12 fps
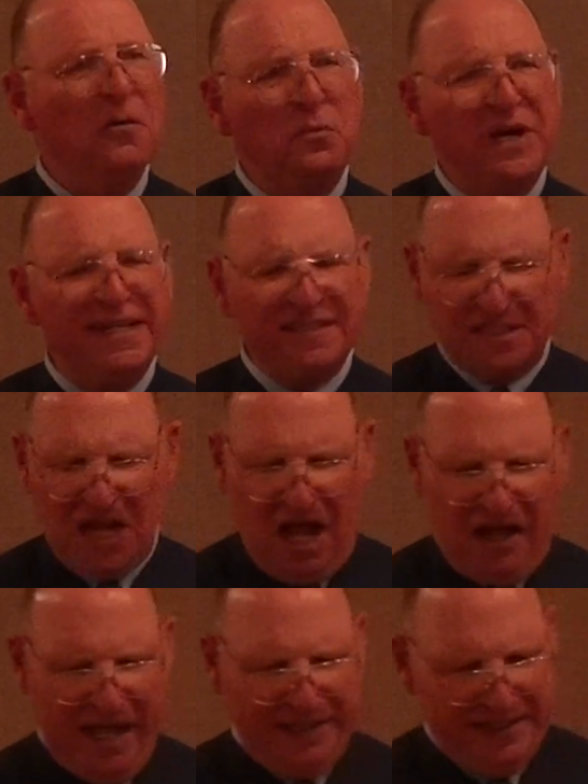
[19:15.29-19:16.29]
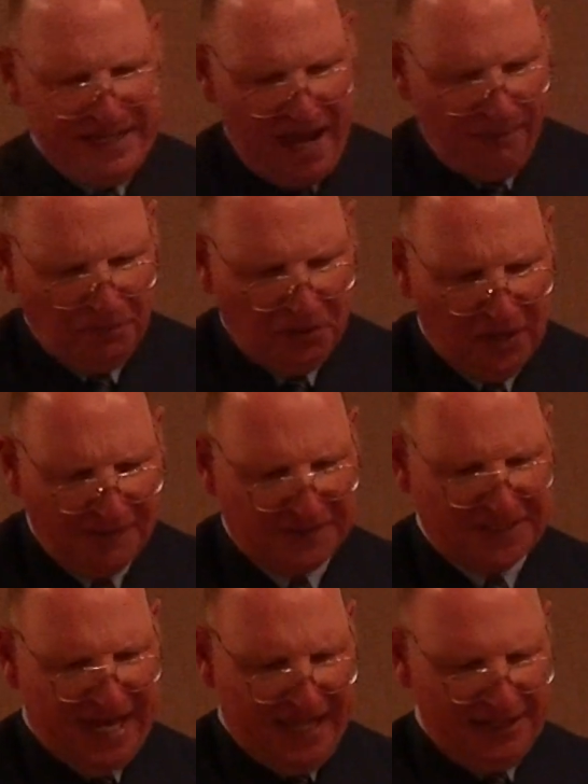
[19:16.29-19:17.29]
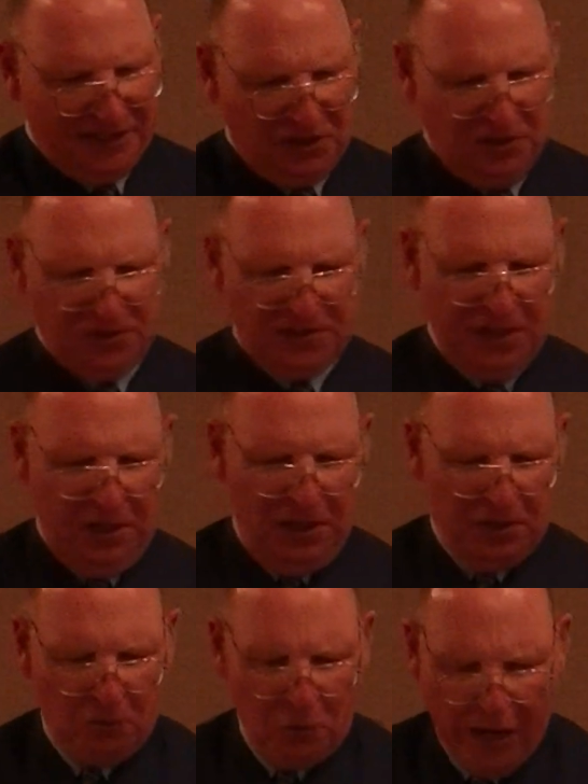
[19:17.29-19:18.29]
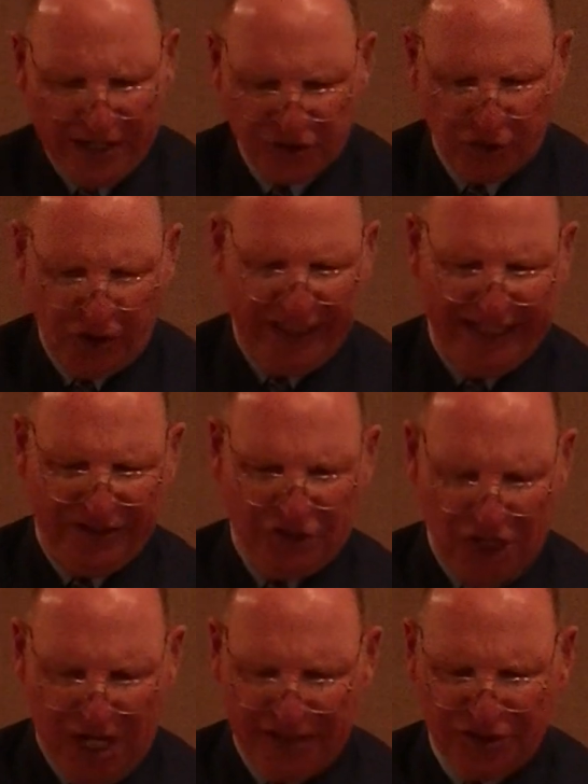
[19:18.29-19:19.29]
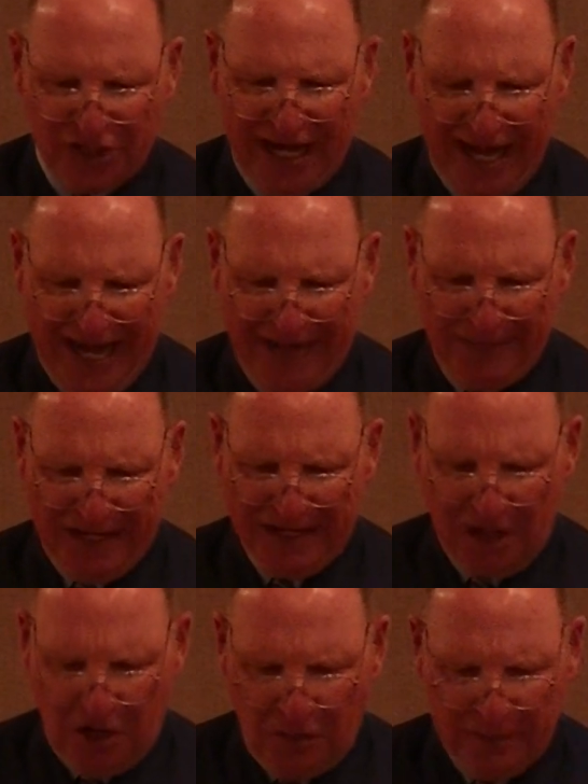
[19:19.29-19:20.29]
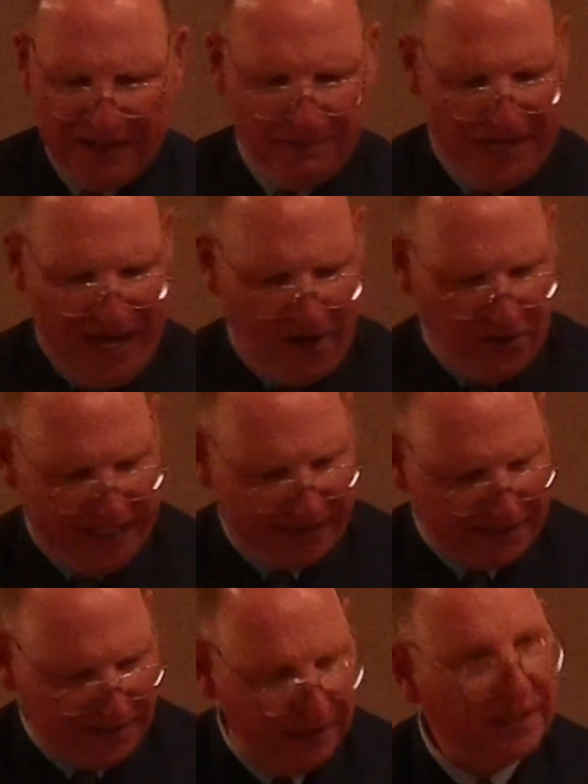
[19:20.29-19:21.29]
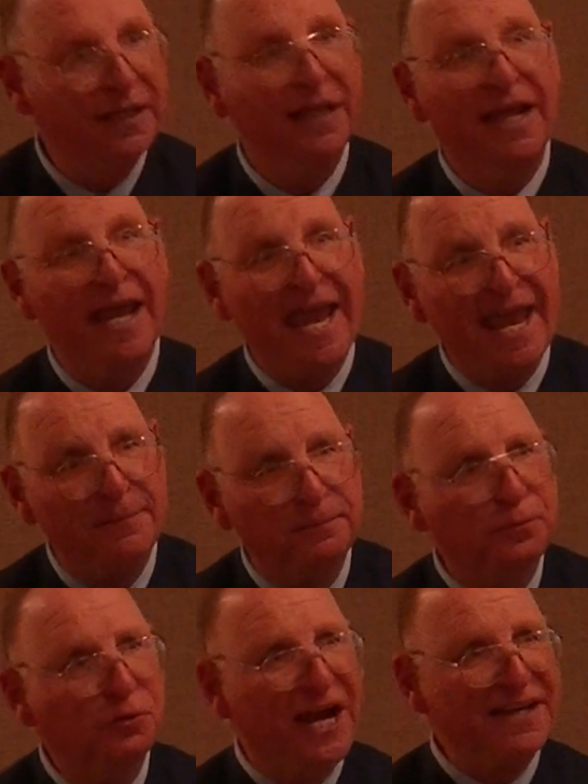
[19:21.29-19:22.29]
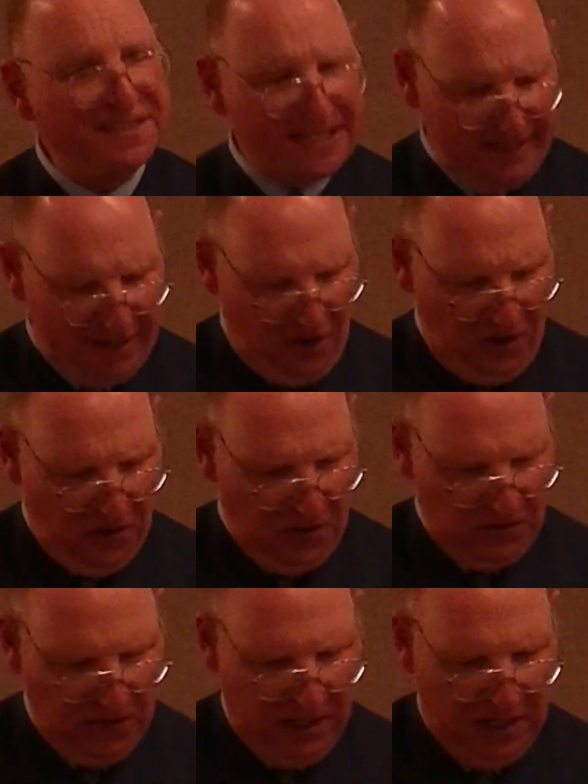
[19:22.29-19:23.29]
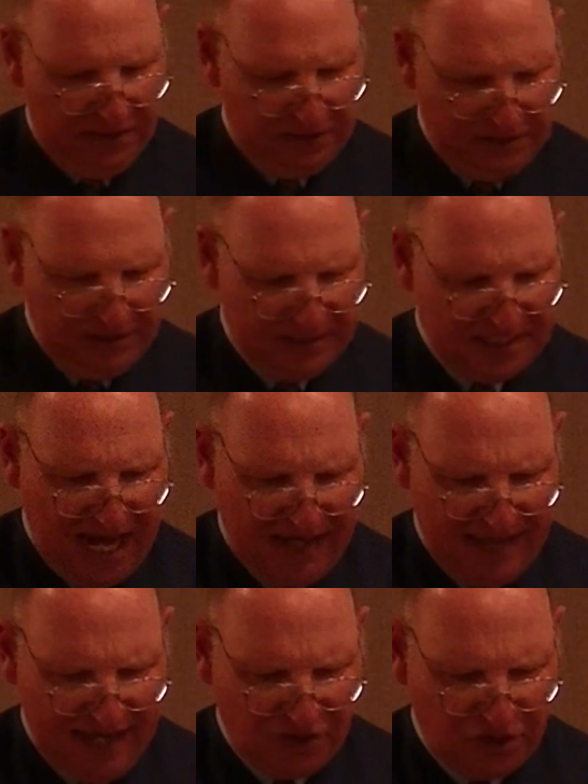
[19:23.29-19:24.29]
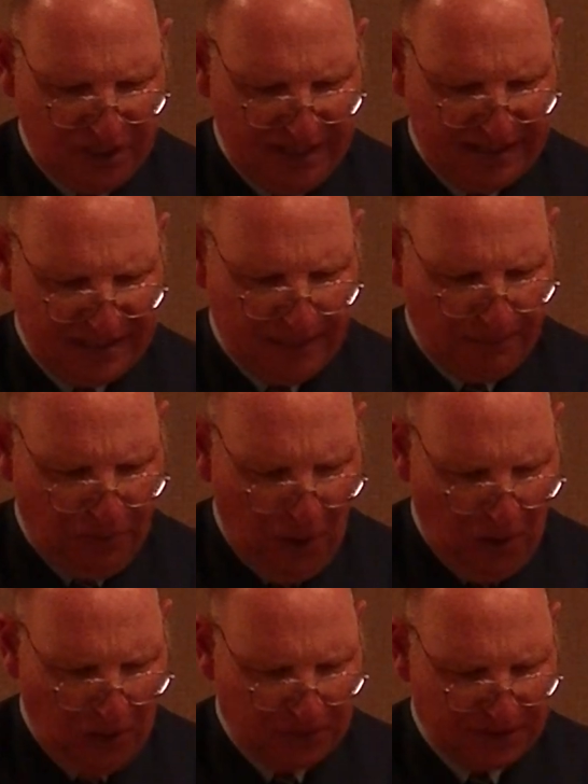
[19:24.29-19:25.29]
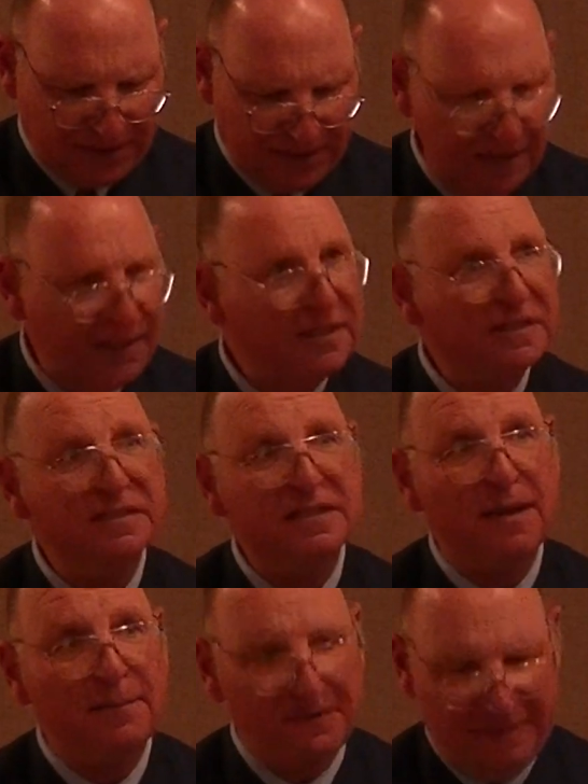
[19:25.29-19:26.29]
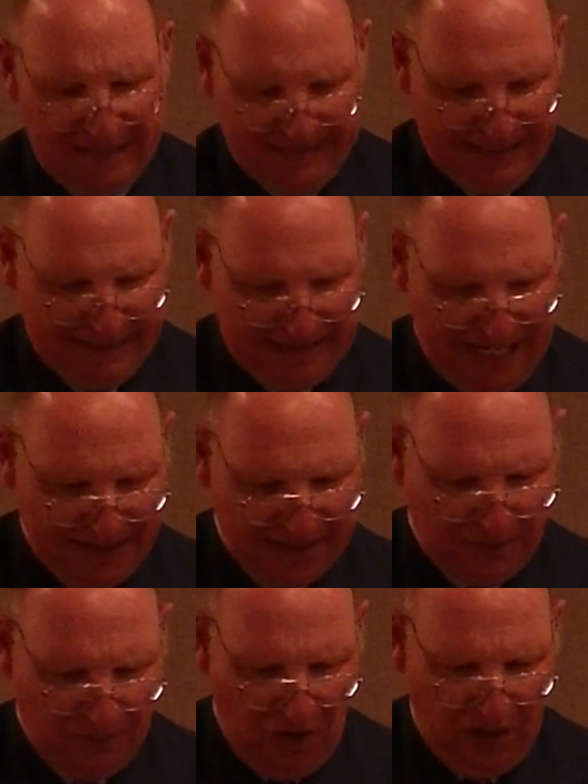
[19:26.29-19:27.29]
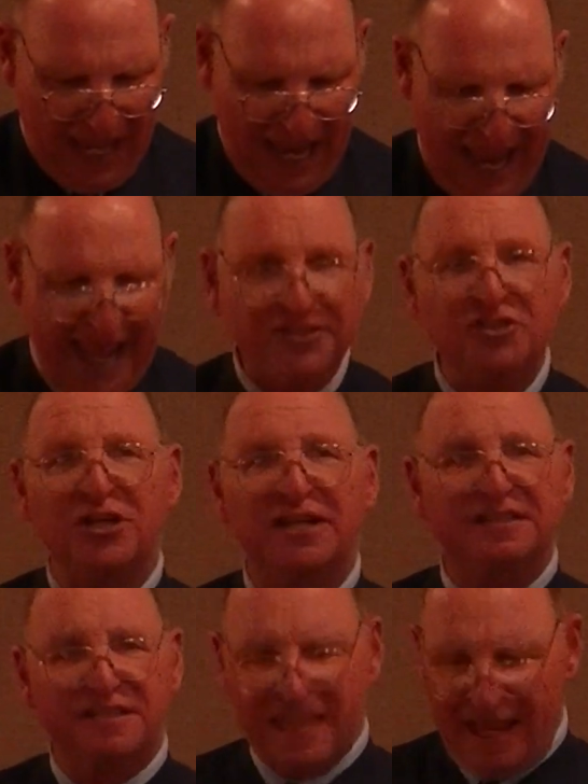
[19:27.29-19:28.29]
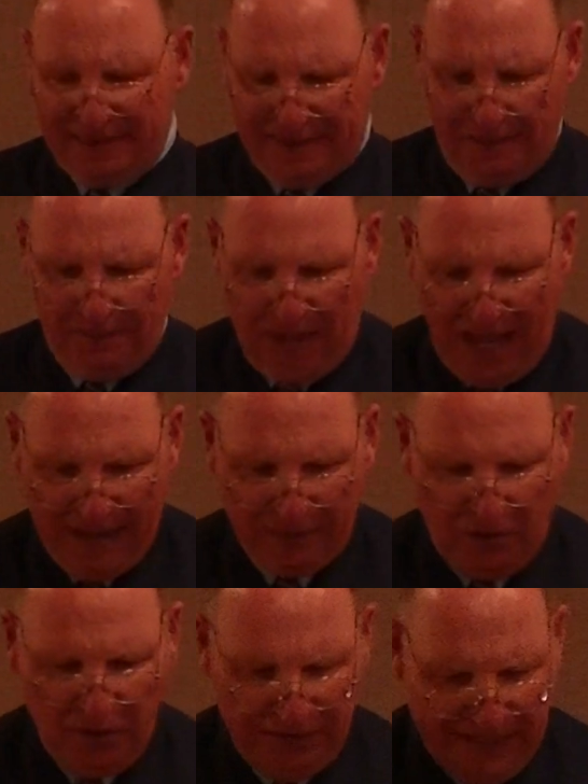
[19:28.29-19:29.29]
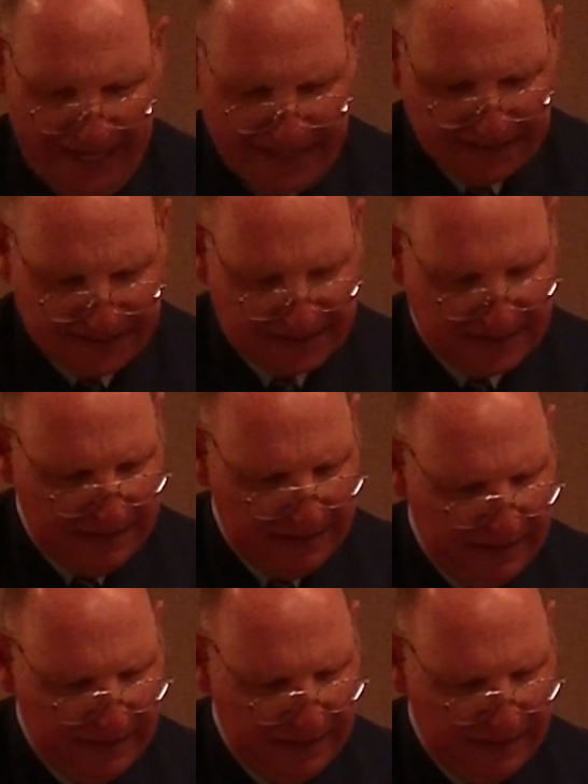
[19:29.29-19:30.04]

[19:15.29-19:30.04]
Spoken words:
we saw a number of senators questioning Judge Amy Coney Barrett and pressing her to say that she supports some of the detestable actions that the Bible lists